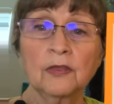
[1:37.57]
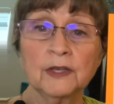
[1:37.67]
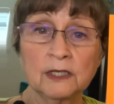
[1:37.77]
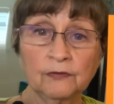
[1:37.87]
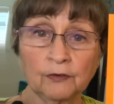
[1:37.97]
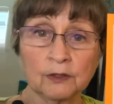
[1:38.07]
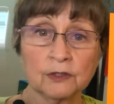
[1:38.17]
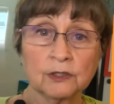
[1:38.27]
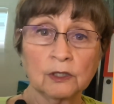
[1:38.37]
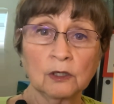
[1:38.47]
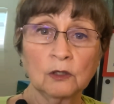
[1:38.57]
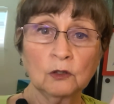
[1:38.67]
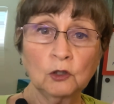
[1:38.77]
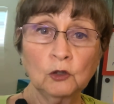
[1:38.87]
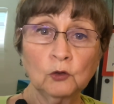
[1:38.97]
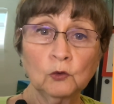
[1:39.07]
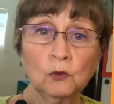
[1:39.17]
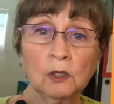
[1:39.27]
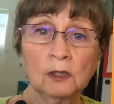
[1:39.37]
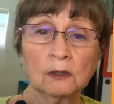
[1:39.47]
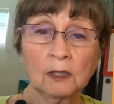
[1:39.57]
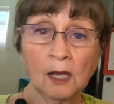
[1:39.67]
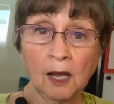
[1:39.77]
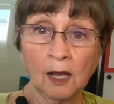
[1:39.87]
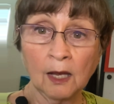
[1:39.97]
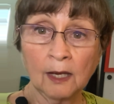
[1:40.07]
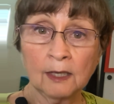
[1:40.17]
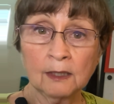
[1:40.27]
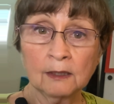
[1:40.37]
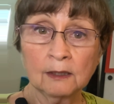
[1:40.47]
the difference. You lie.